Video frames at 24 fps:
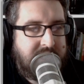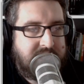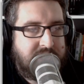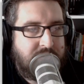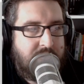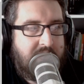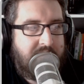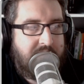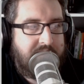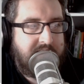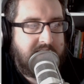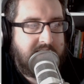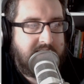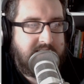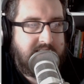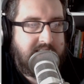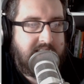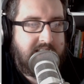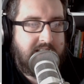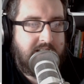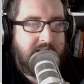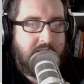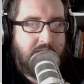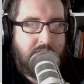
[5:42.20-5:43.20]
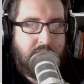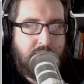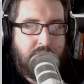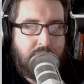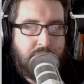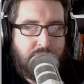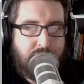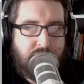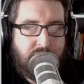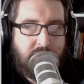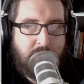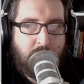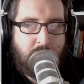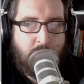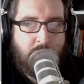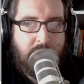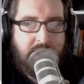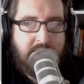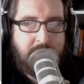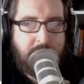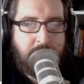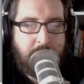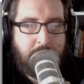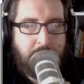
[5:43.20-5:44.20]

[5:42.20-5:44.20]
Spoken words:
around the idea of when